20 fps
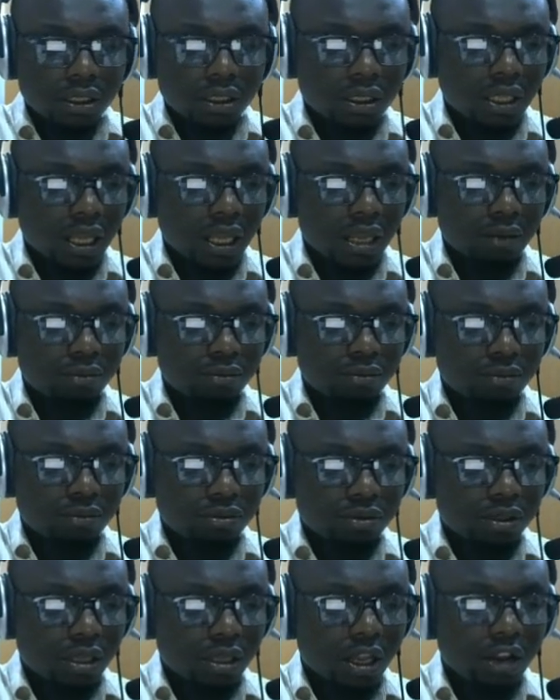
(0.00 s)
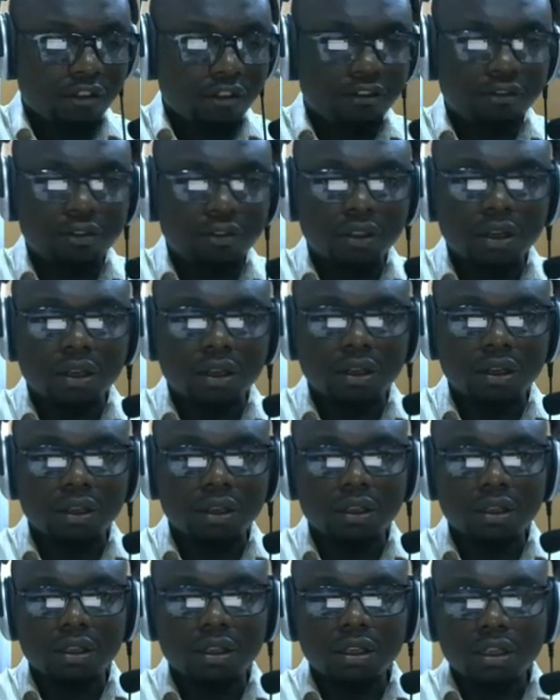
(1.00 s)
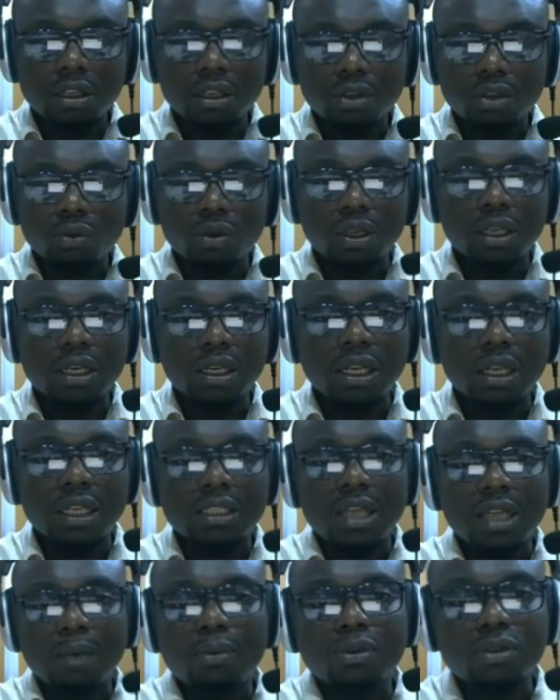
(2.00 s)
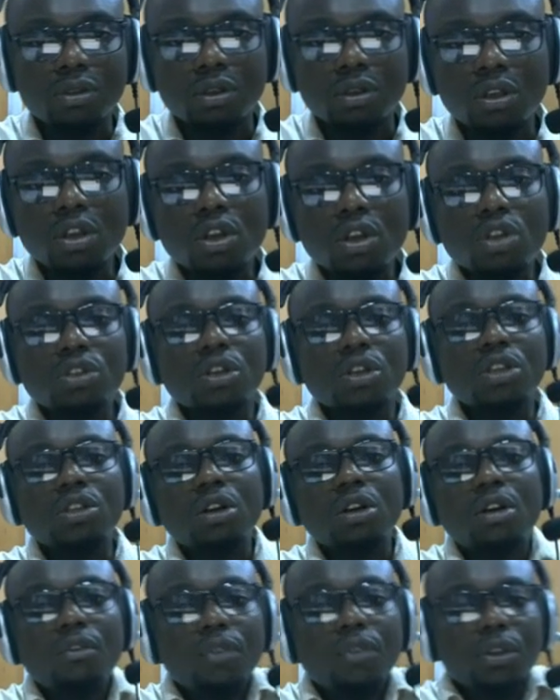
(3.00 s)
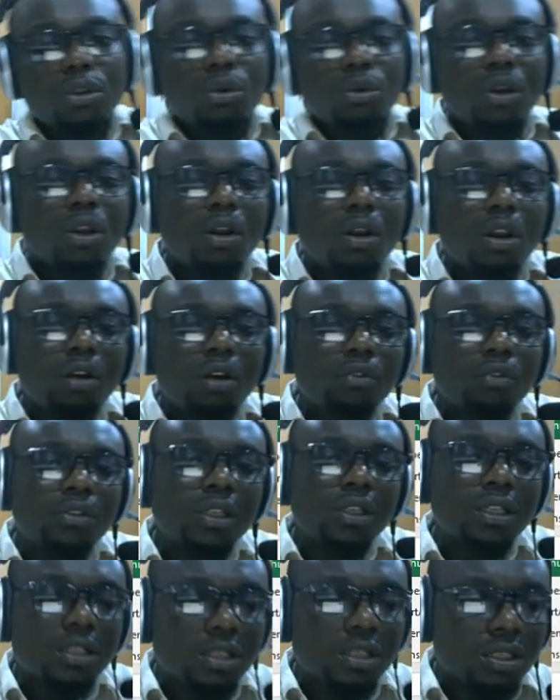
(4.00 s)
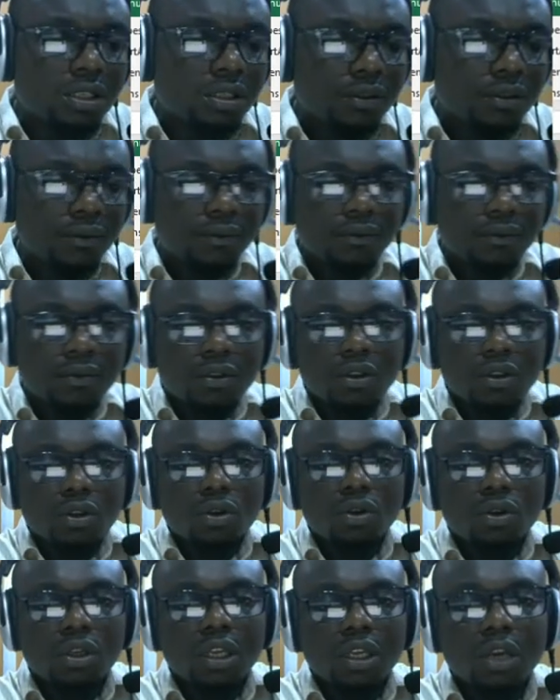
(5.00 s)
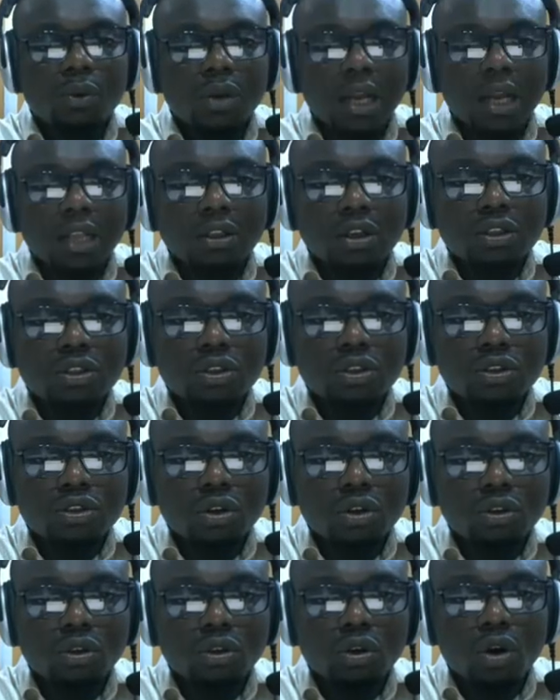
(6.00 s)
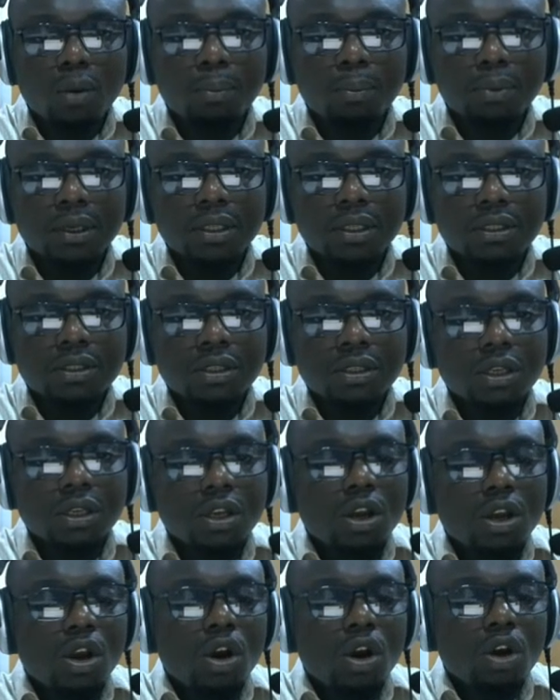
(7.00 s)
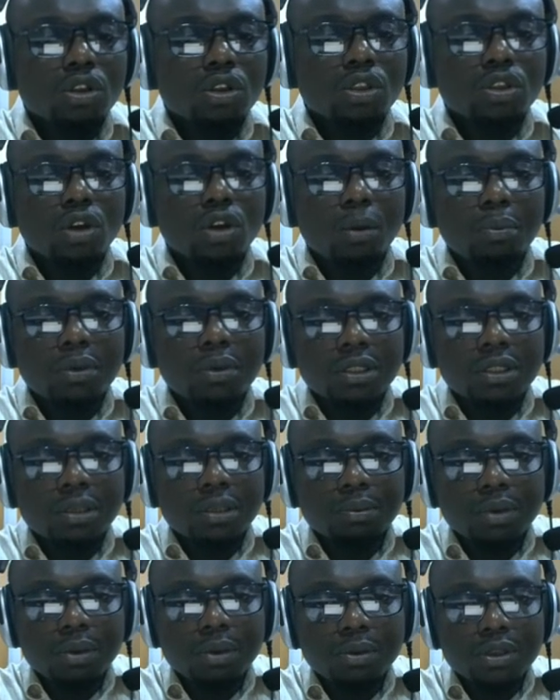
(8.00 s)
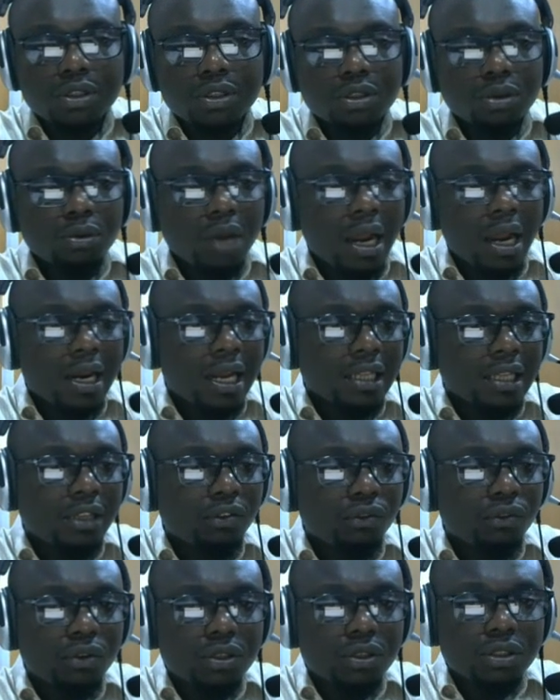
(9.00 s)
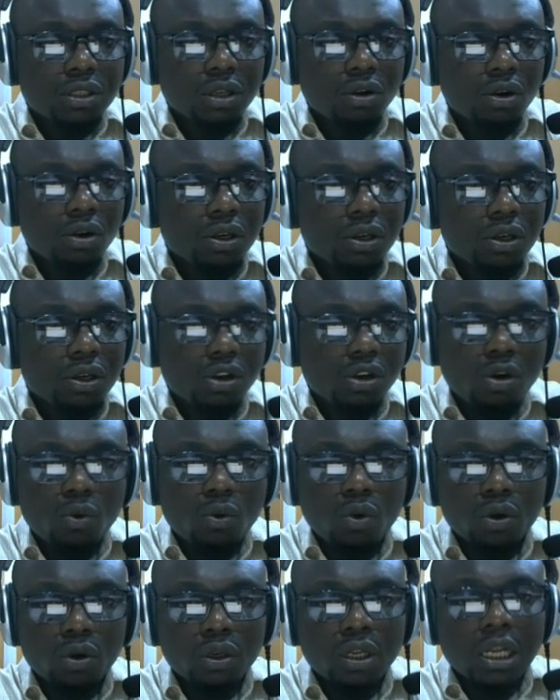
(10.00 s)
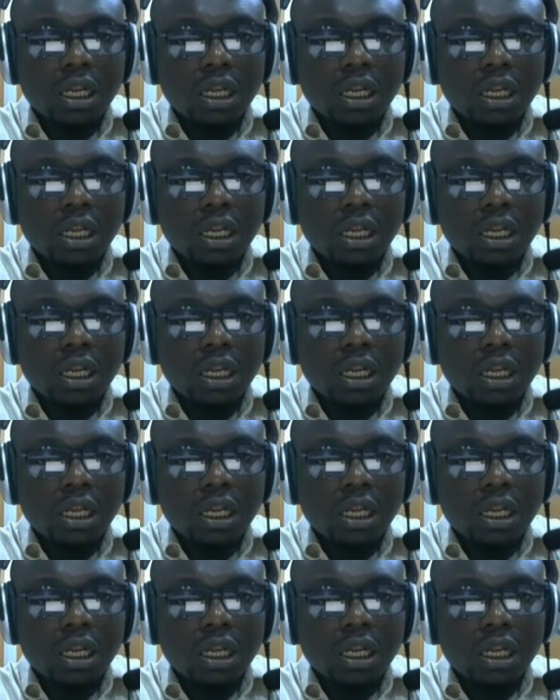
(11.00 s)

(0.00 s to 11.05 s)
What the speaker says: times F3. We hit the enter button. So instead of we doing all of this, okay, we can just use autocomplete. Autocomplete simply means you highlight the first cell or the second one,